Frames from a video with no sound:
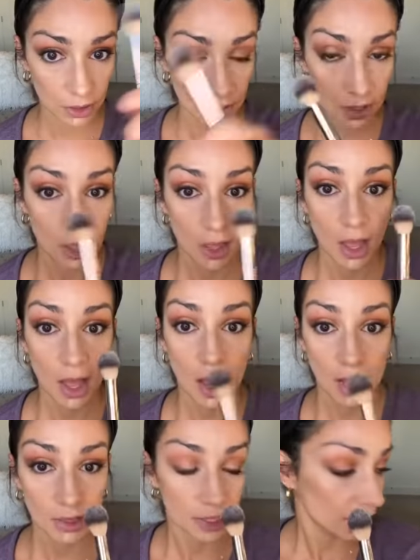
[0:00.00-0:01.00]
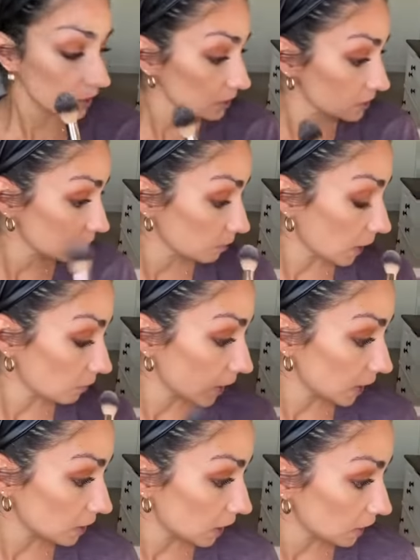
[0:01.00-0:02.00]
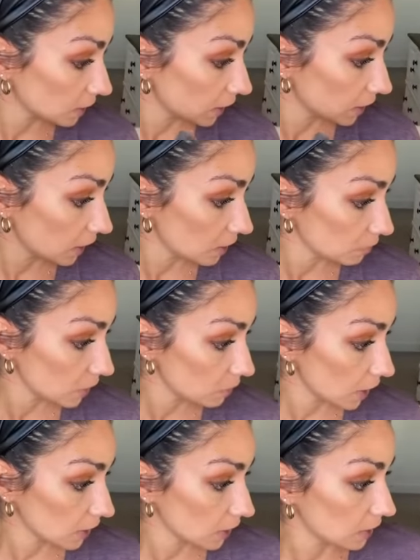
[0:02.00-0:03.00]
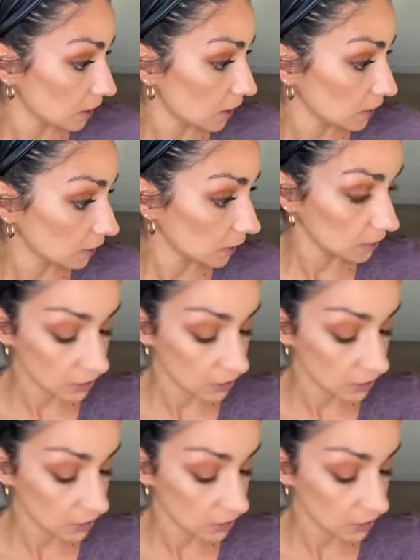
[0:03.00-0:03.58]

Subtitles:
Okay, so I did my contour, highlight, my main